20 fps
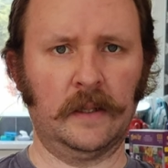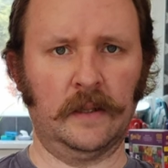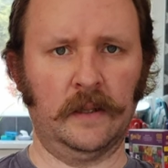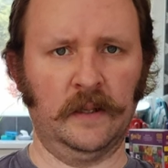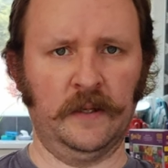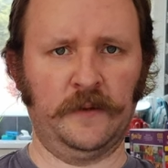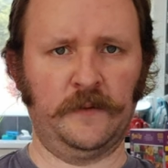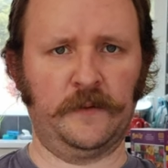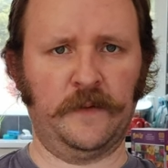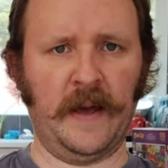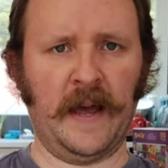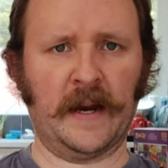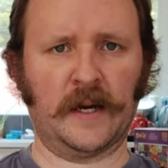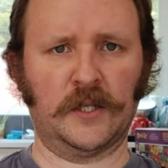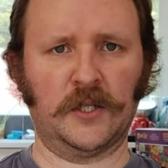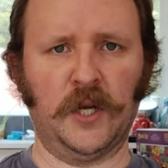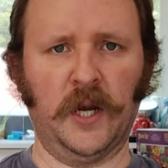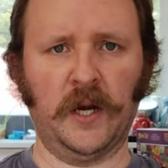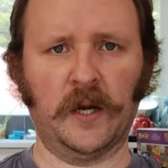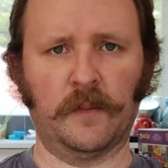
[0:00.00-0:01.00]
This fact
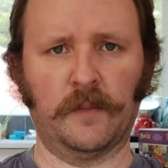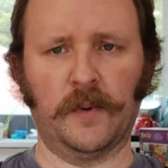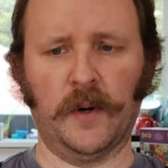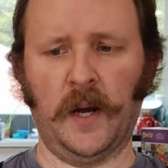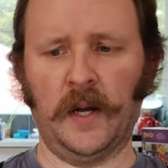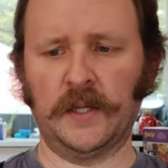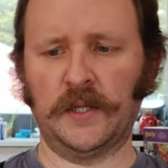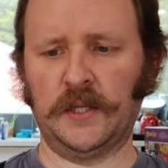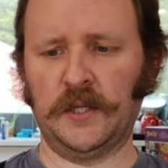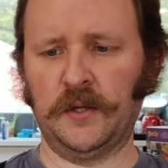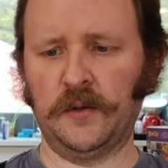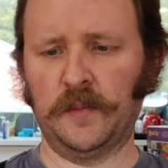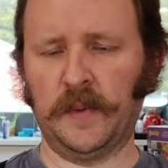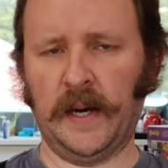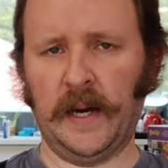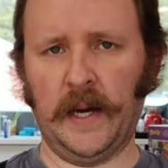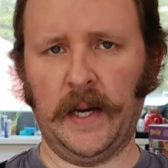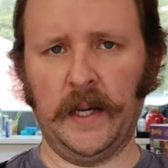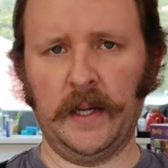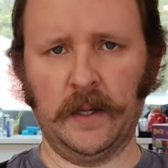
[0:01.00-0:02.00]
check brought to you
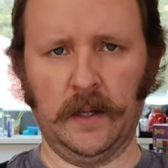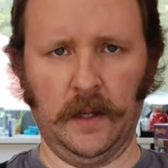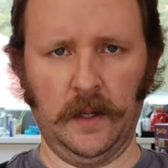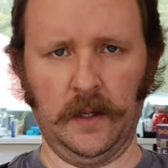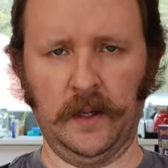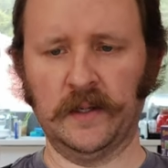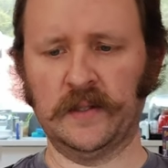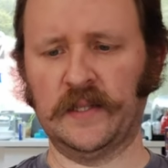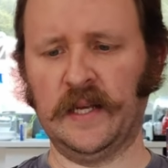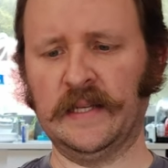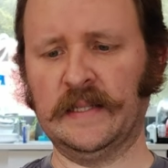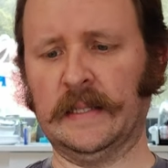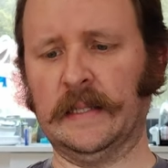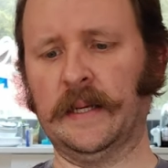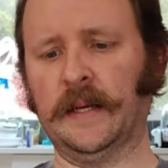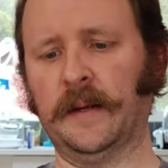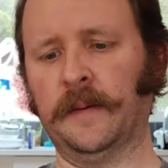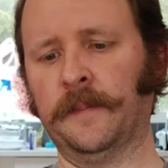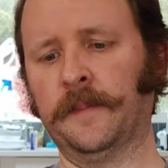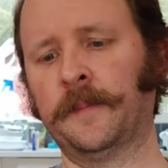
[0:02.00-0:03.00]
by
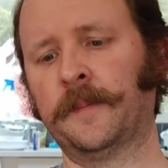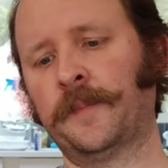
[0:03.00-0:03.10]
necessity.